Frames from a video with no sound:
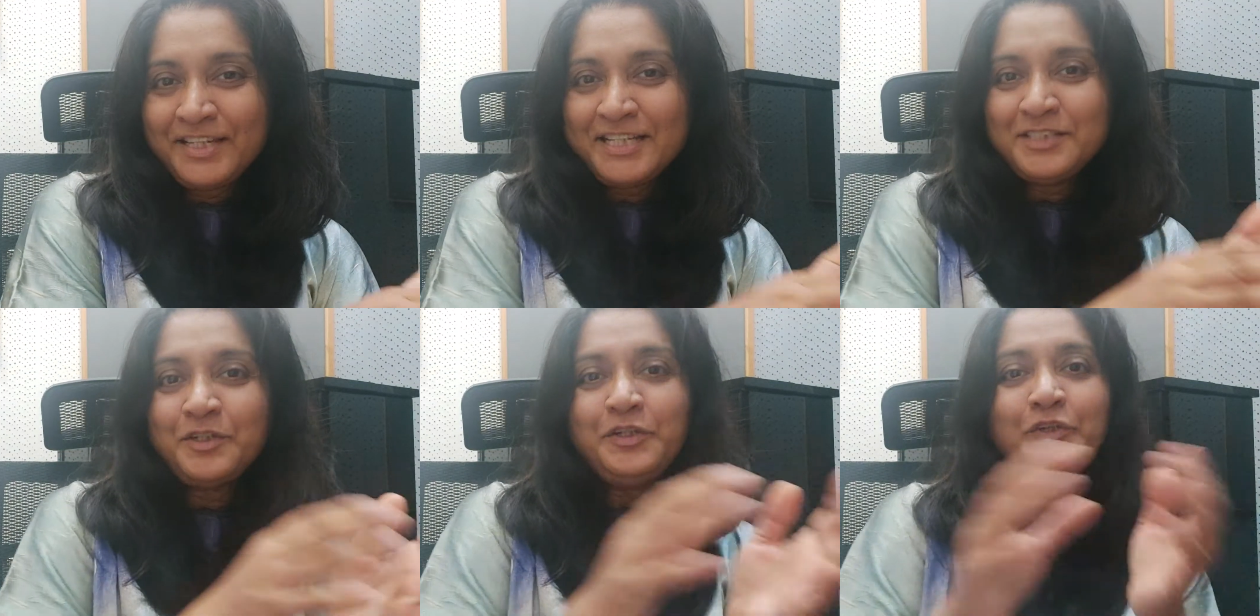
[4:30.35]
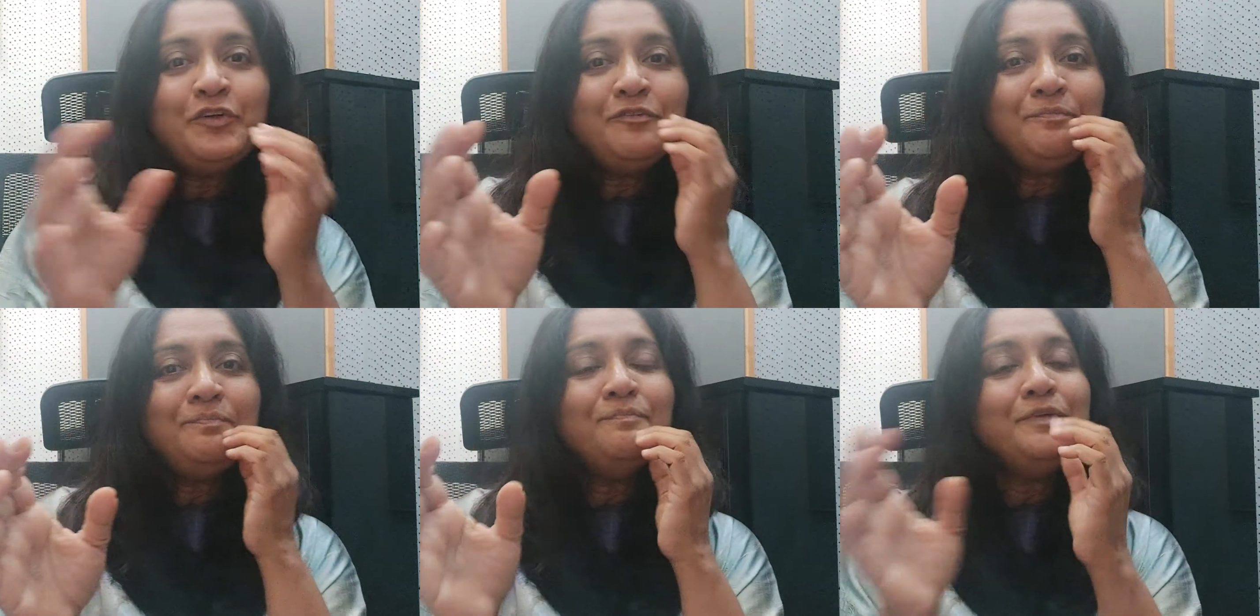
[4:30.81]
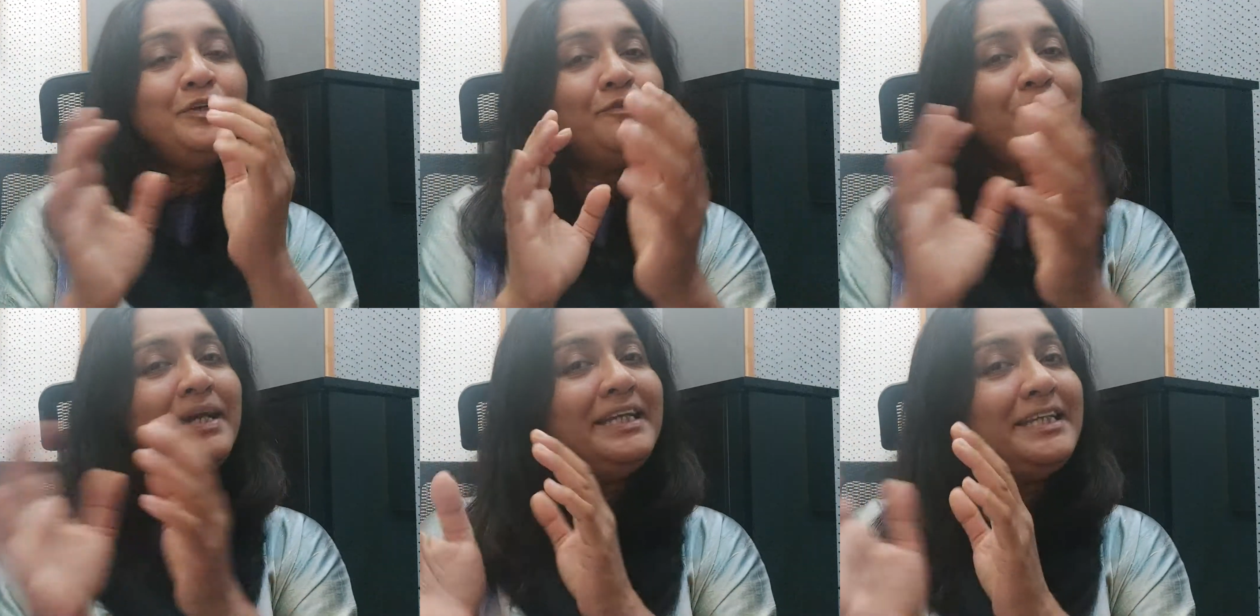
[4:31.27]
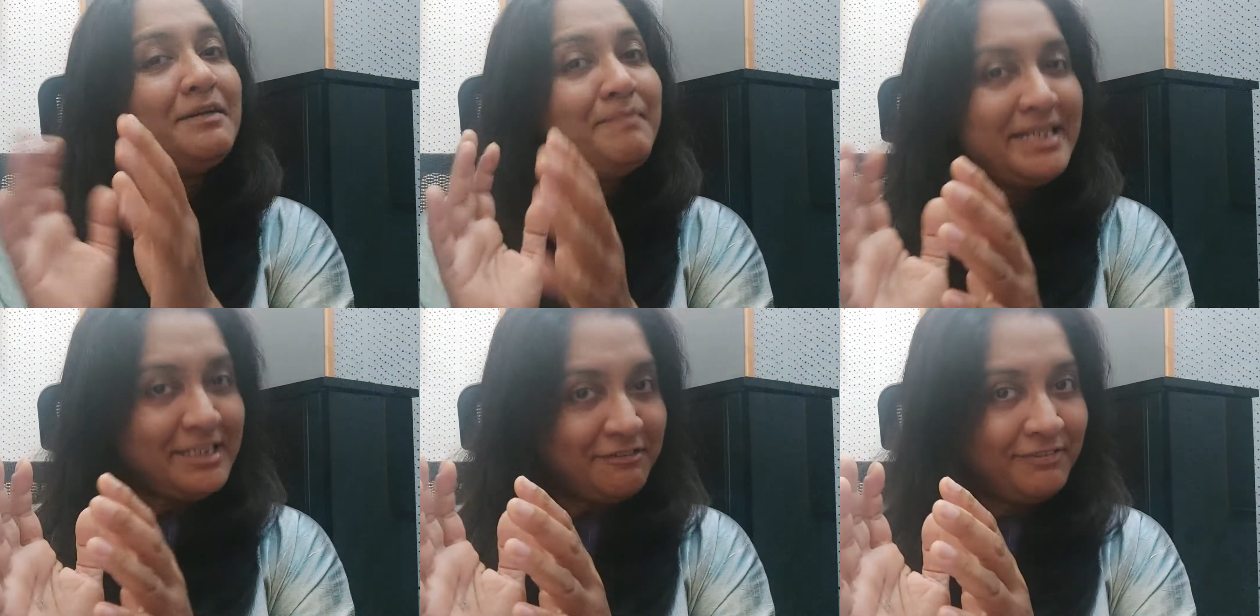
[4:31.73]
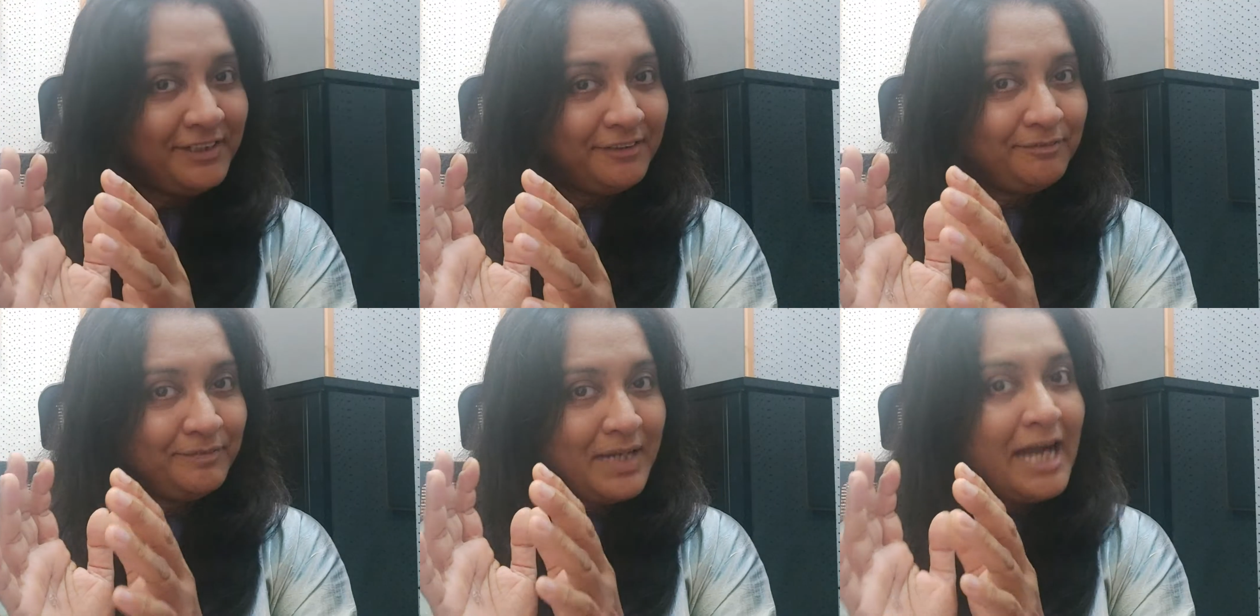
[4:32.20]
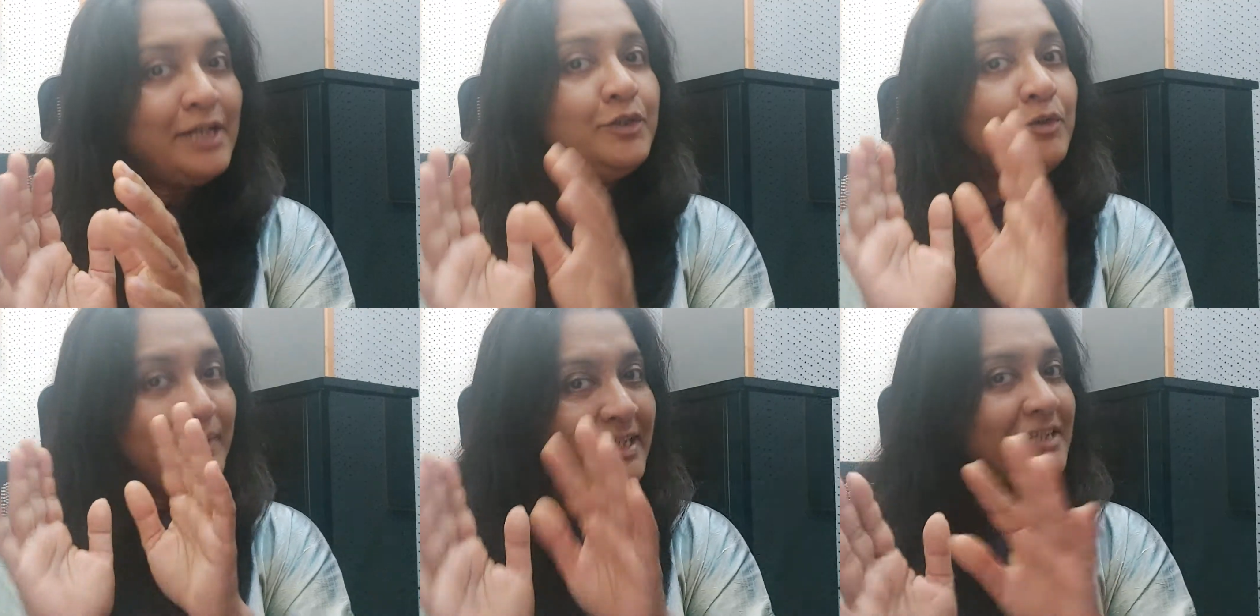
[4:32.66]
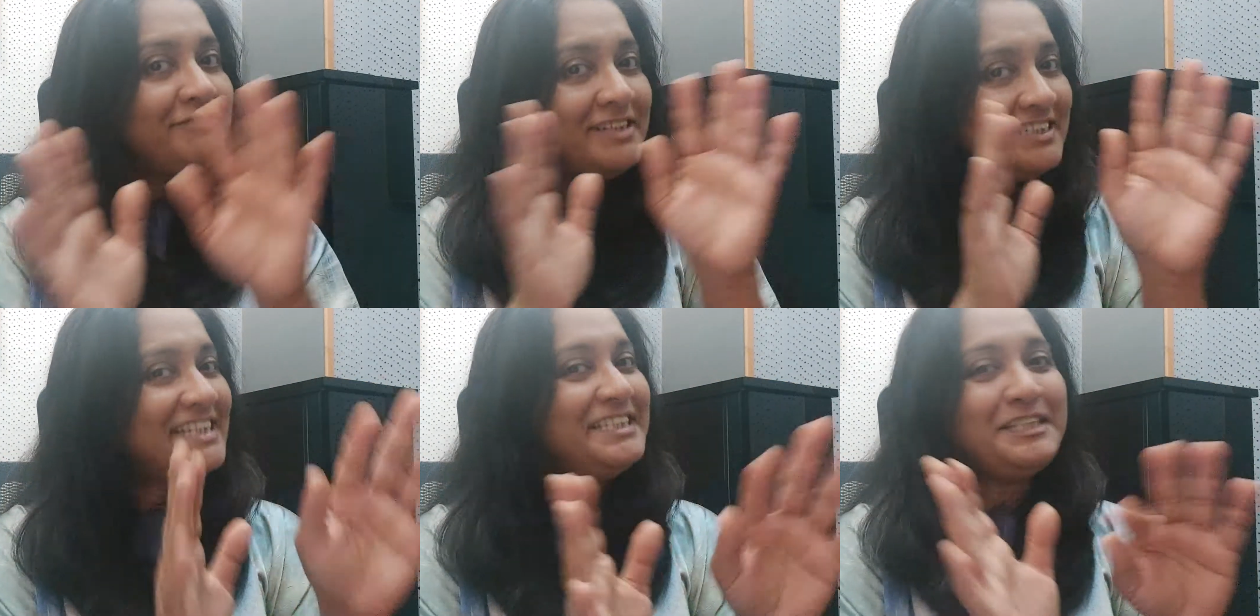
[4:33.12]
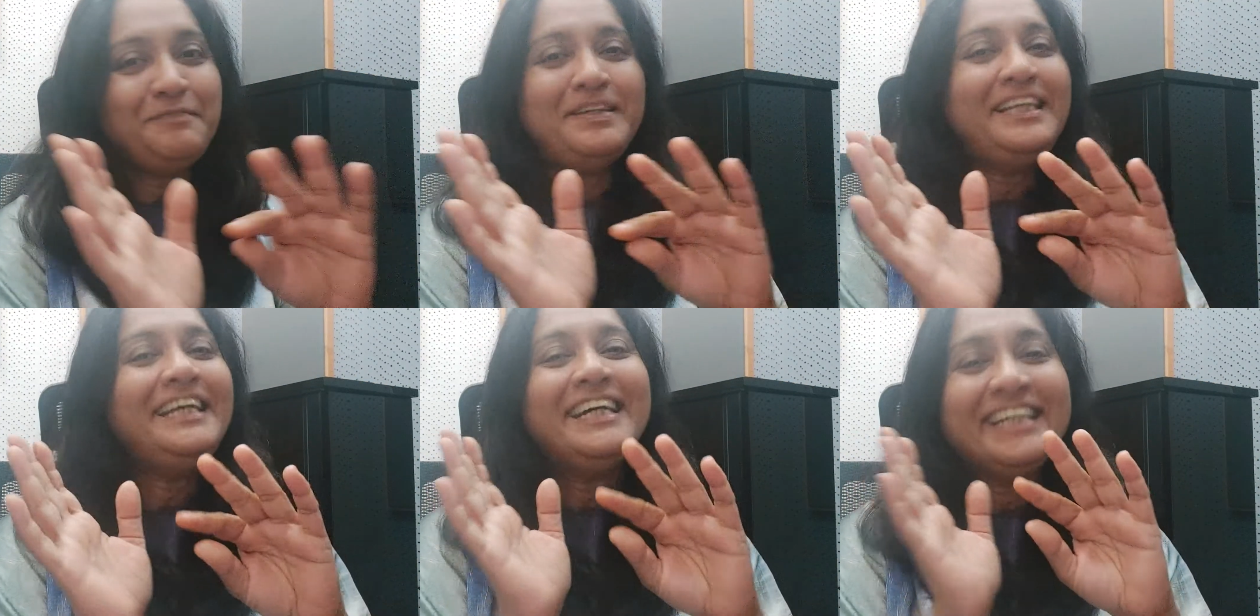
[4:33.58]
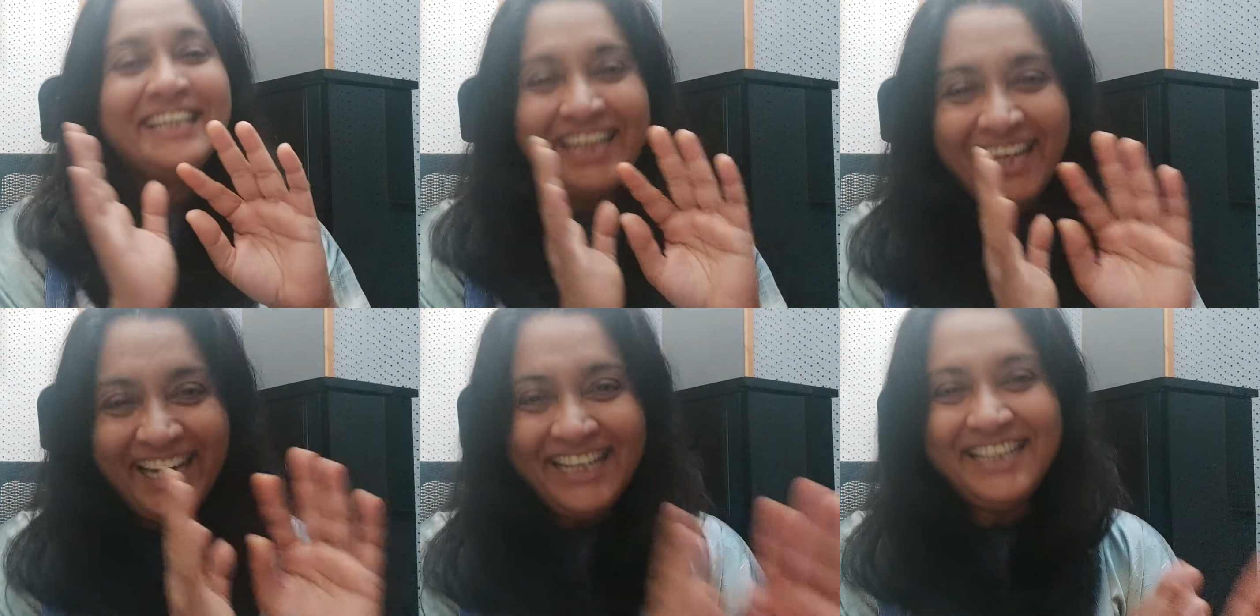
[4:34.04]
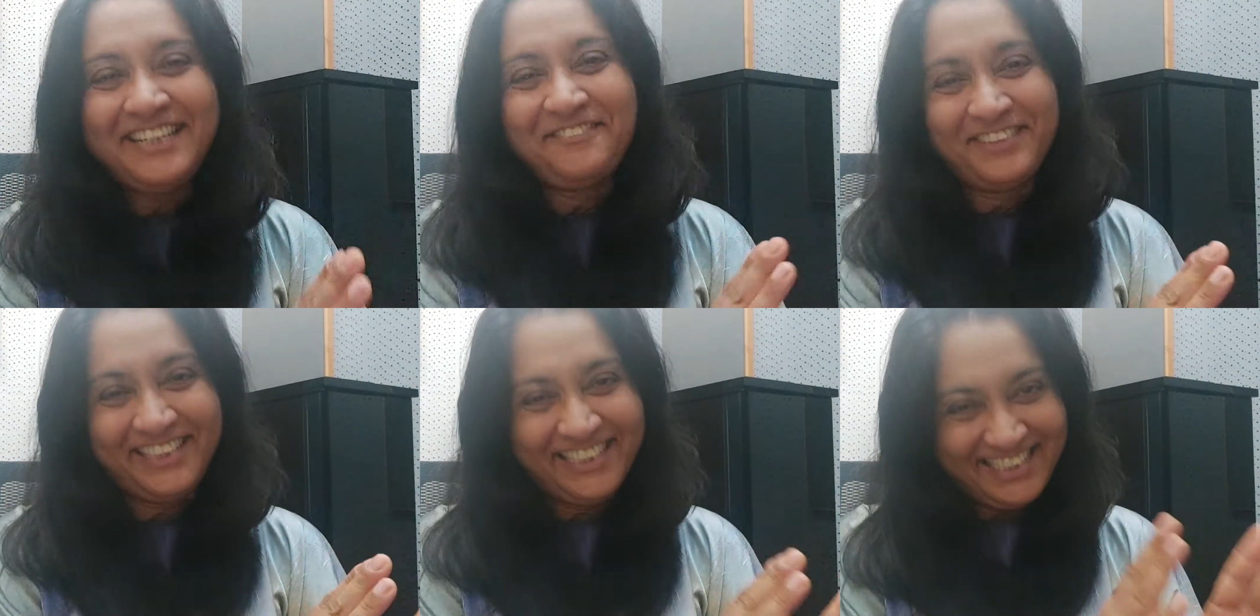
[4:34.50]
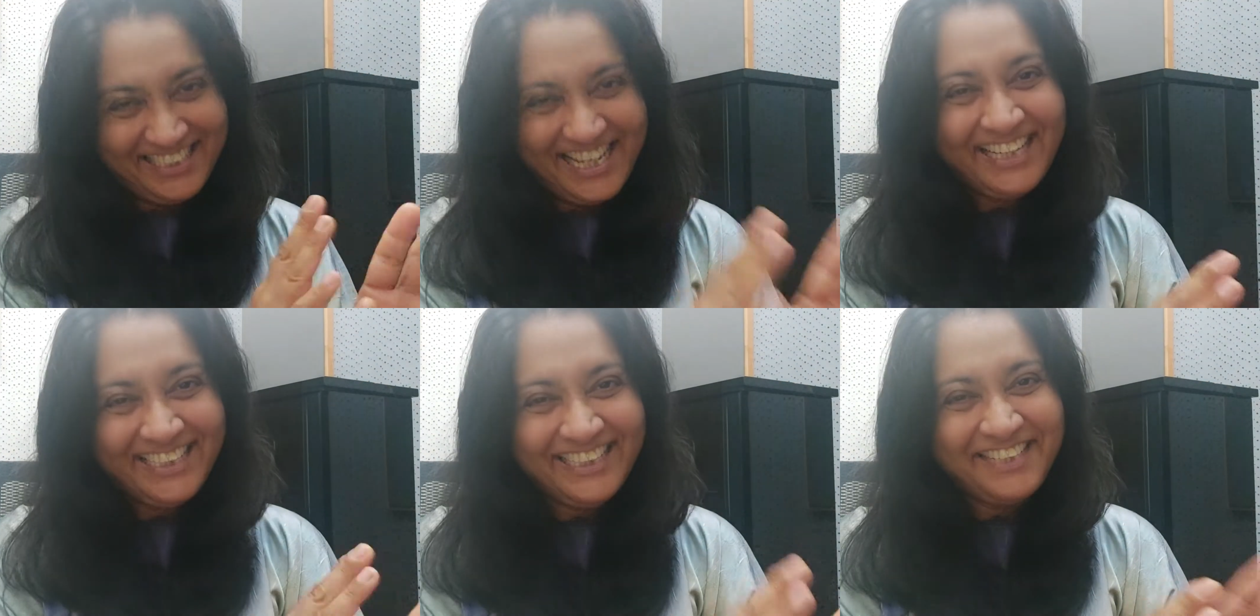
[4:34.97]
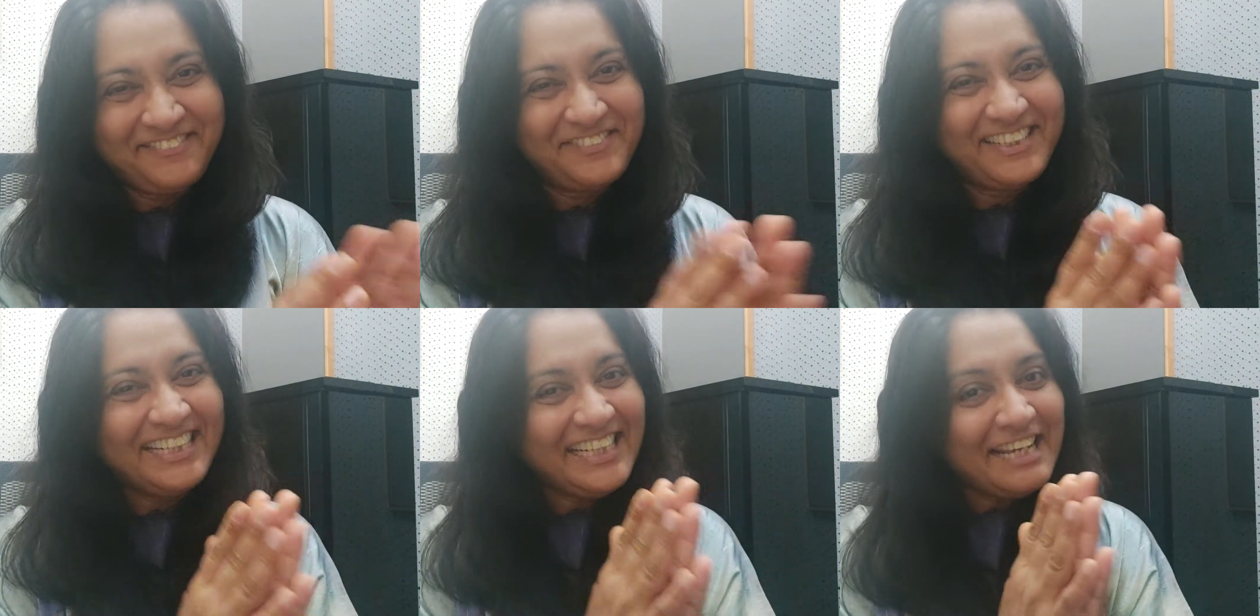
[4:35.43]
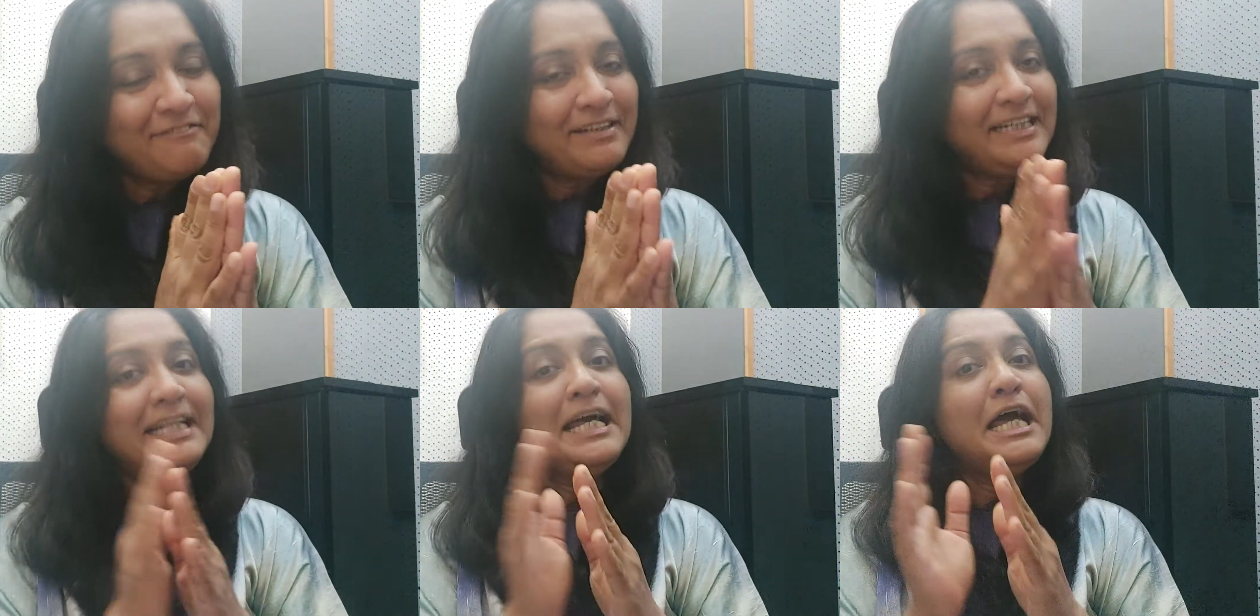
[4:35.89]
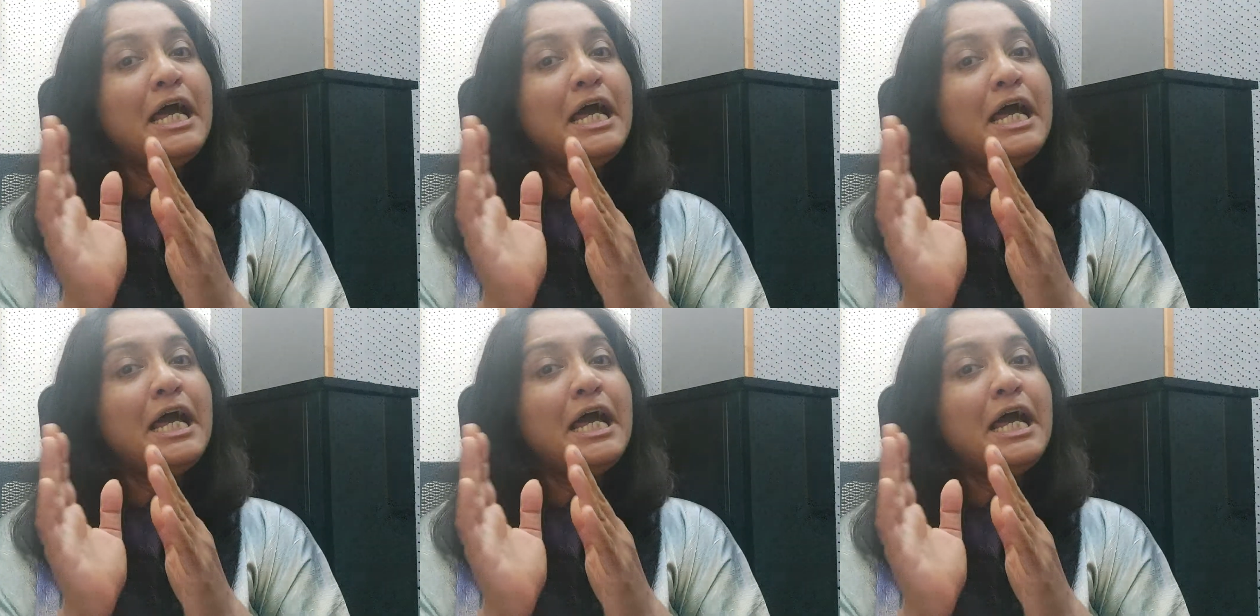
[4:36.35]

So you made it a metaphor. I'll do metaphors and simile again different at a different level.